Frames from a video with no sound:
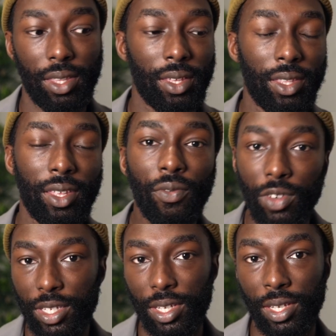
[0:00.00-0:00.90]
The
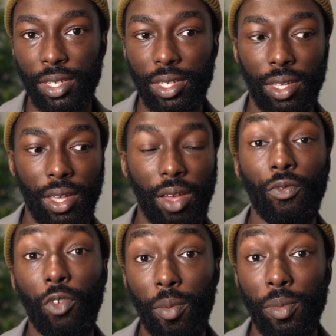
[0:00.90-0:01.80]
difference is,
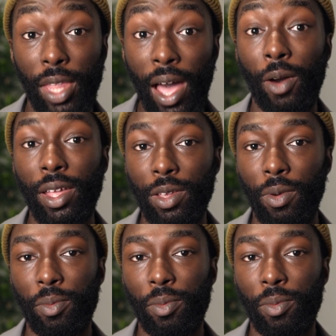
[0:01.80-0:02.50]
from now anyway,